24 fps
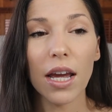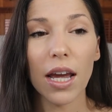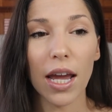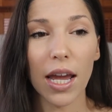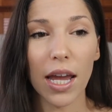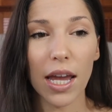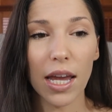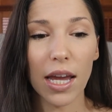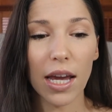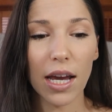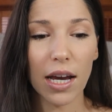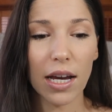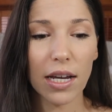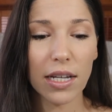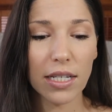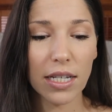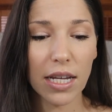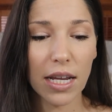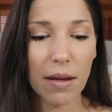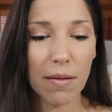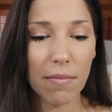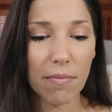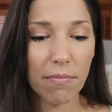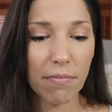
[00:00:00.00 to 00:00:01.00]
and
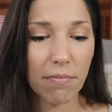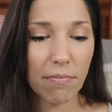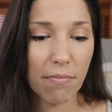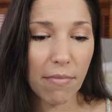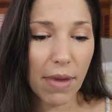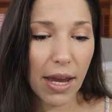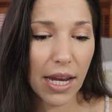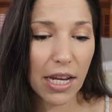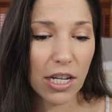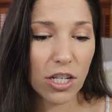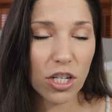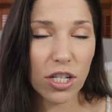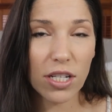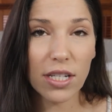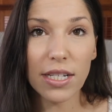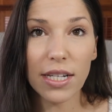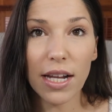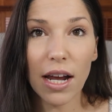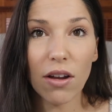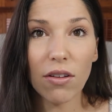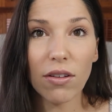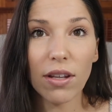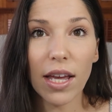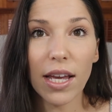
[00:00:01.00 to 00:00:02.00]
it may just
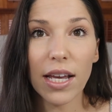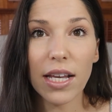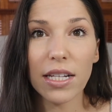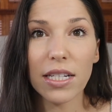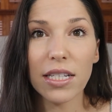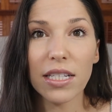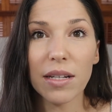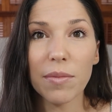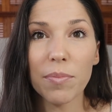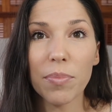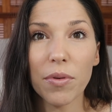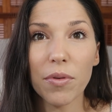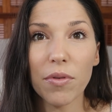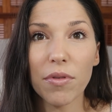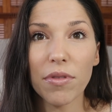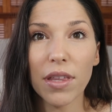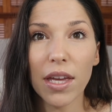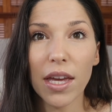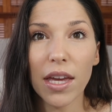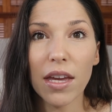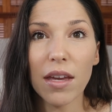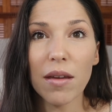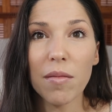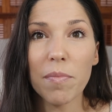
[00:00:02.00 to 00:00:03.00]
sound like a simple
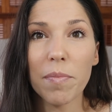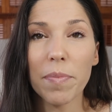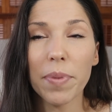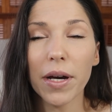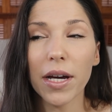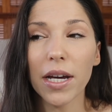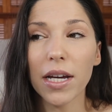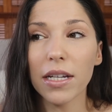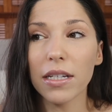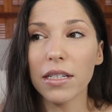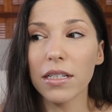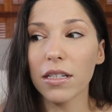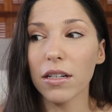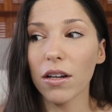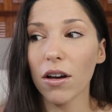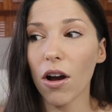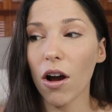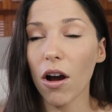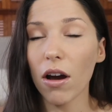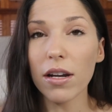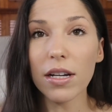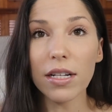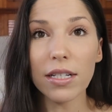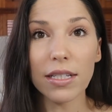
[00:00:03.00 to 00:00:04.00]
thing, but
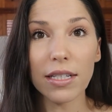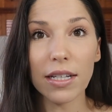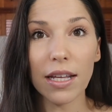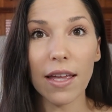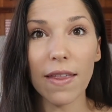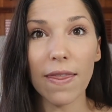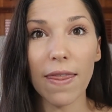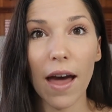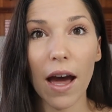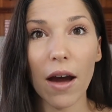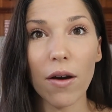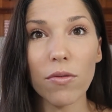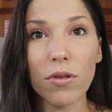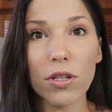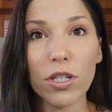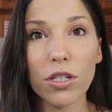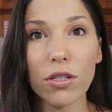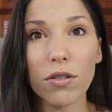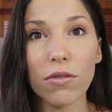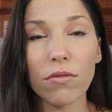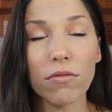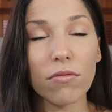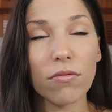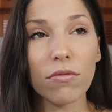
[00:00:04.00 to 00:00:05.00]
honestly that
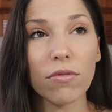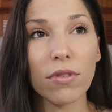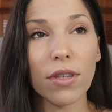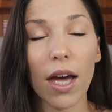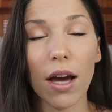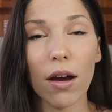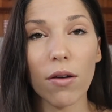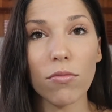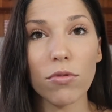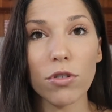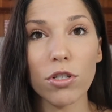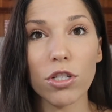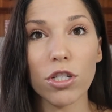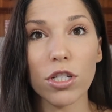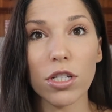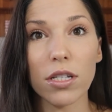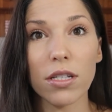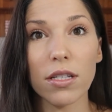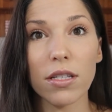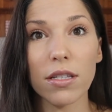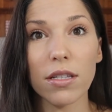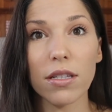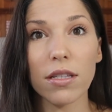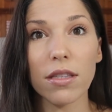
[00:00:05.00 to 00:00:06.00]
was
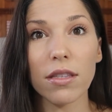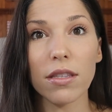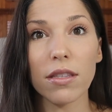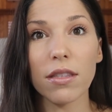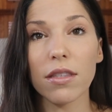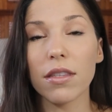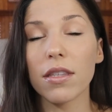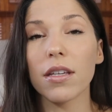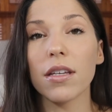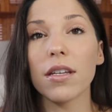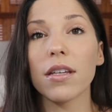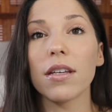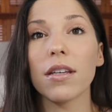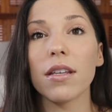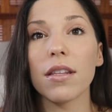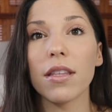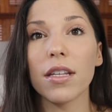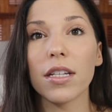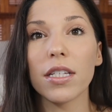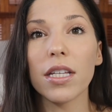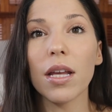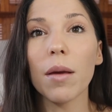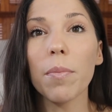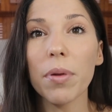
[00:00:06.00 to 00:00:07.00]
just
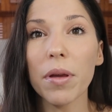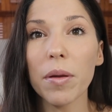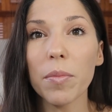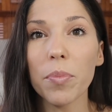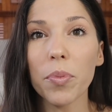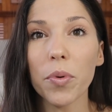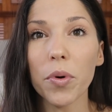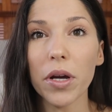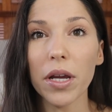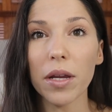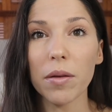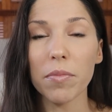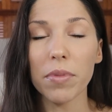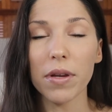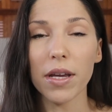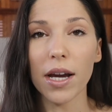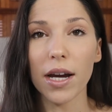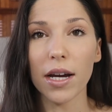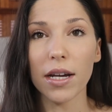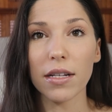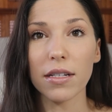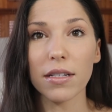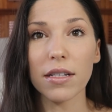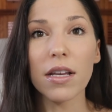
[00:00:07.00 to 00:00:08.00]
the tipping point,
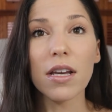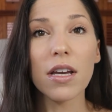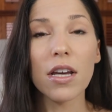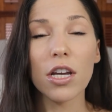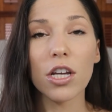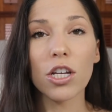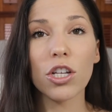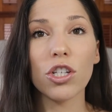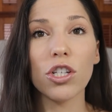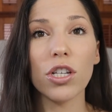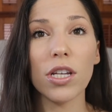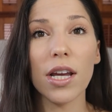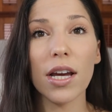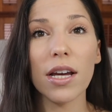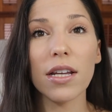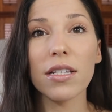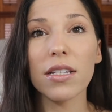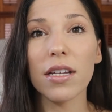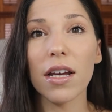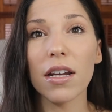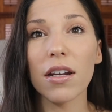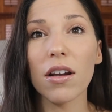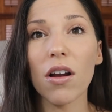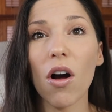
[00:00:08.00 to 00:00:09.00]
because she had
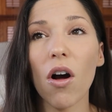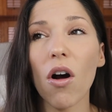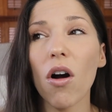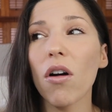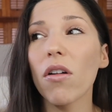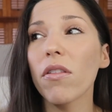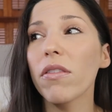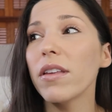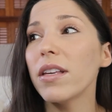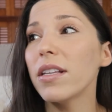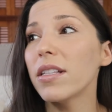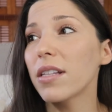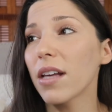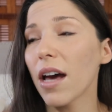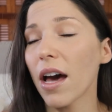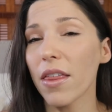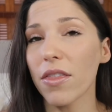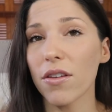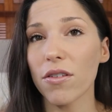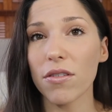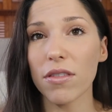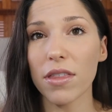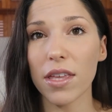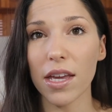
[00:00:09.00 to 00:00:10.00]
done all these
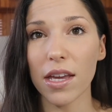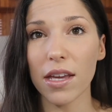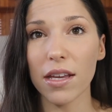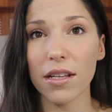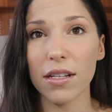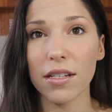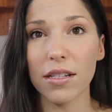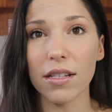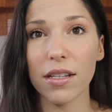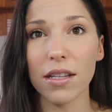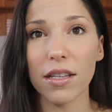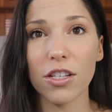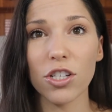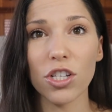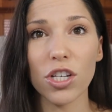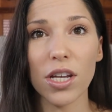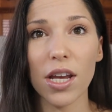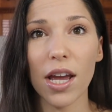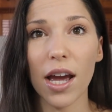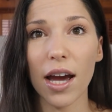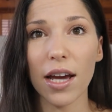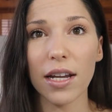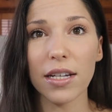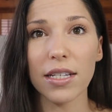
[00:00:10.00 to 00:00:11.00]
other things.
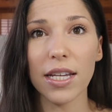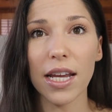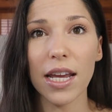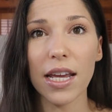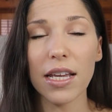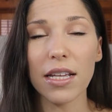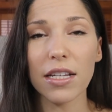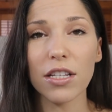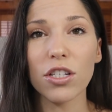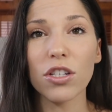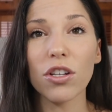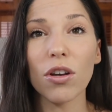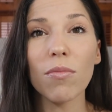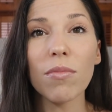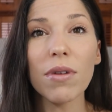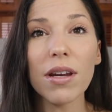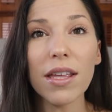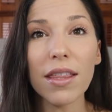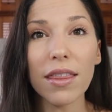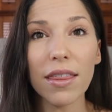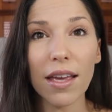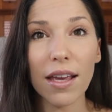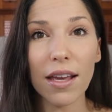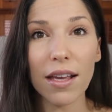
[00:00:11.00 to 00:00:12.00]
She had taken so
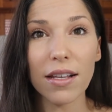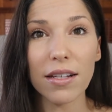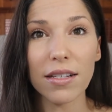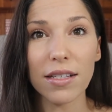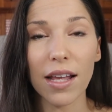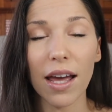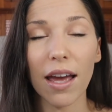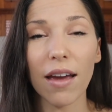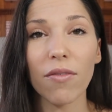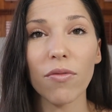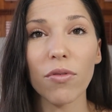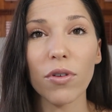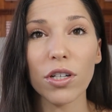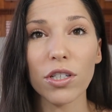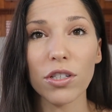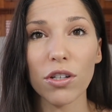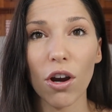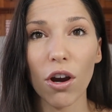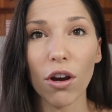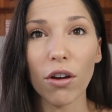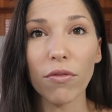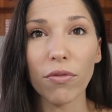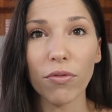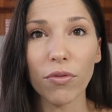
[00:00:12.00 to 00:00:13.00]
many things that I've worked
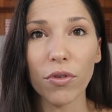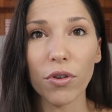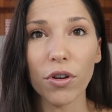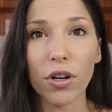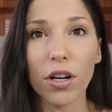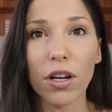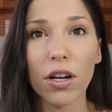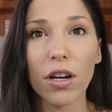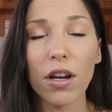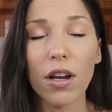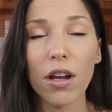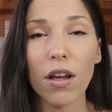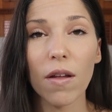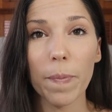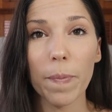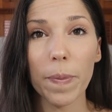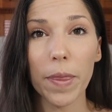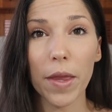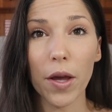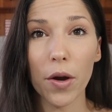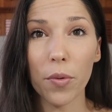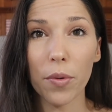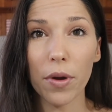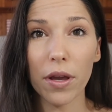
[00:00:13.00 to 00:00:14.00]
hard for
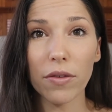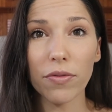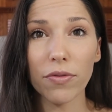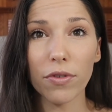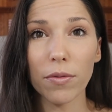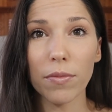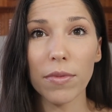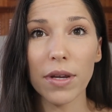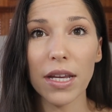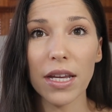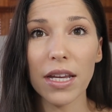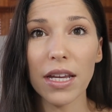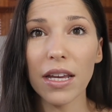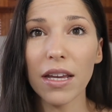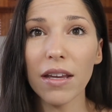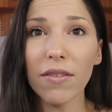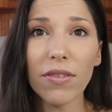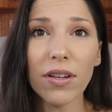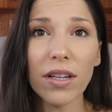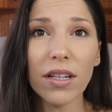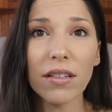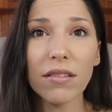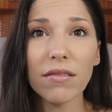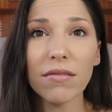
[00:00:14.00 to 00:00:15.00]
away from me,
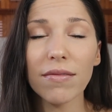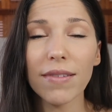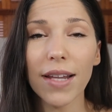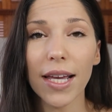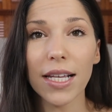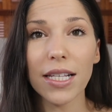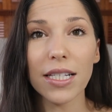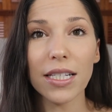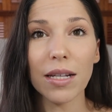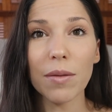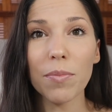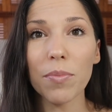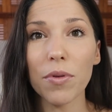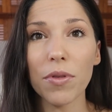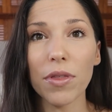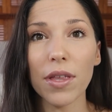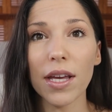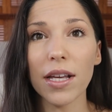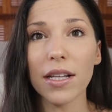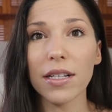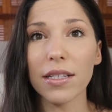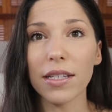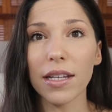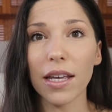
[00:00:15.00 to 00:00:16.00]
even like simple
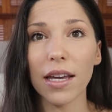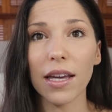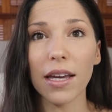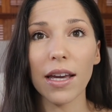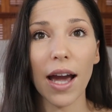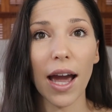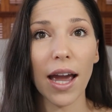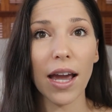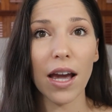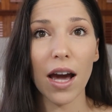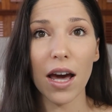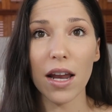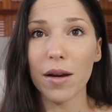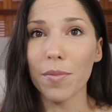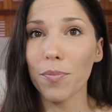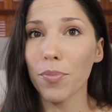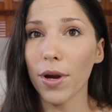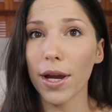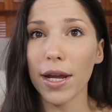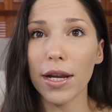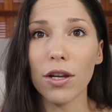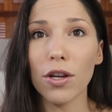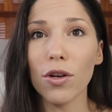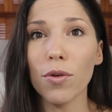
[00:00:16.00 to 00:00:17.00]
things like I got a
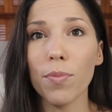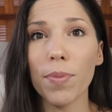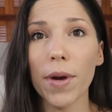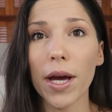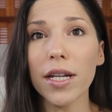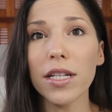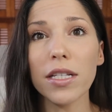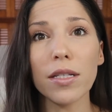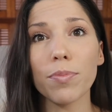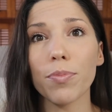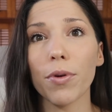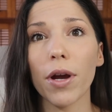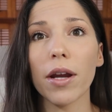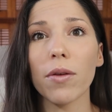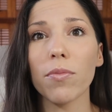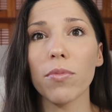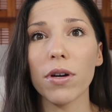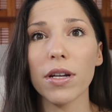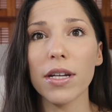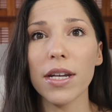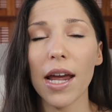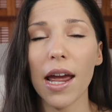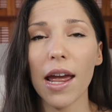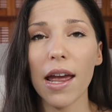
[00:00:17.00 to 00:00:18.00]
brand new bedspread
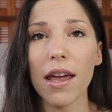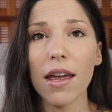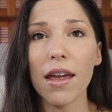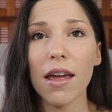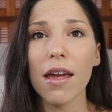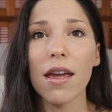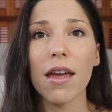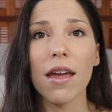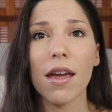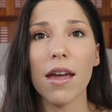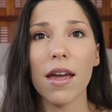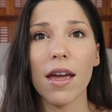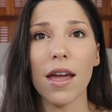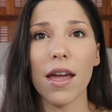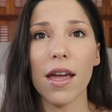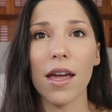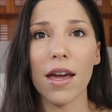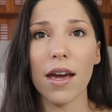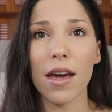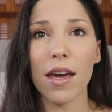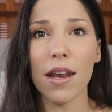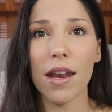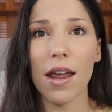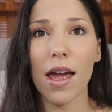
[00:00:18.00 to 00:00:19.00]
one day,
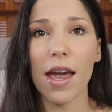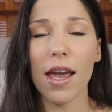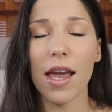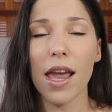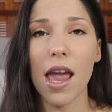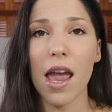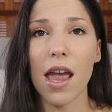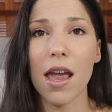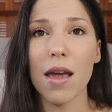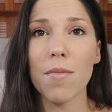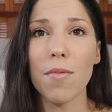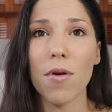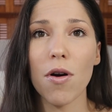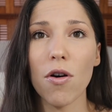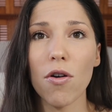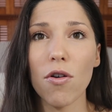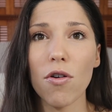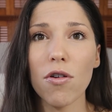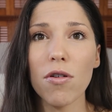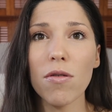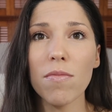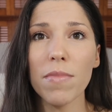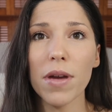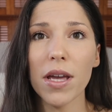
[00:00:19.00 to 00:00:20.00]
and I came
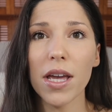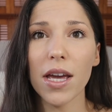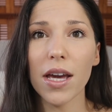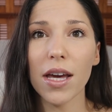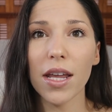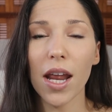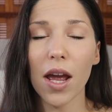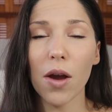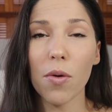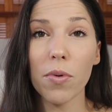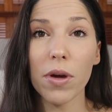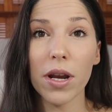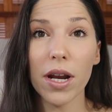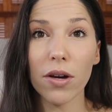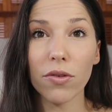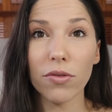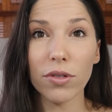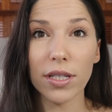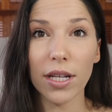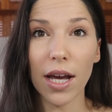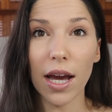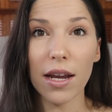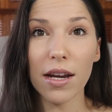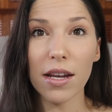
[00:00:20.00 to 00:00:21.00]
home and I went
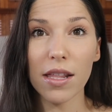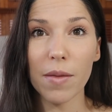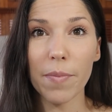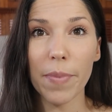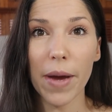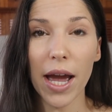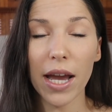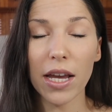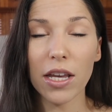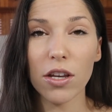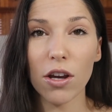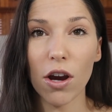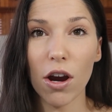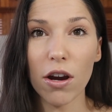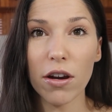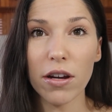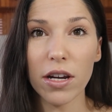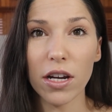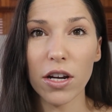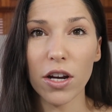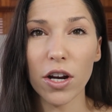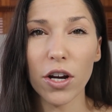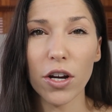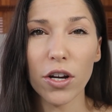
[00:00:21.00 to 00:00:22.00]
outside in the backyard,
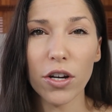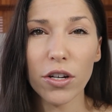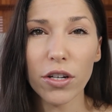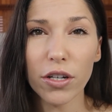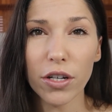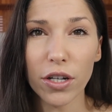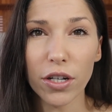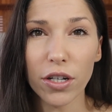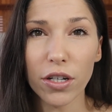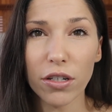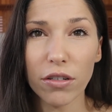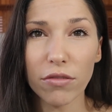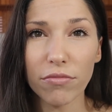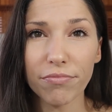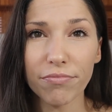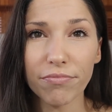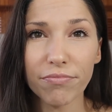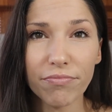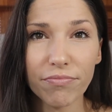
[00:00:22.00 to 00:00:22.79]
and her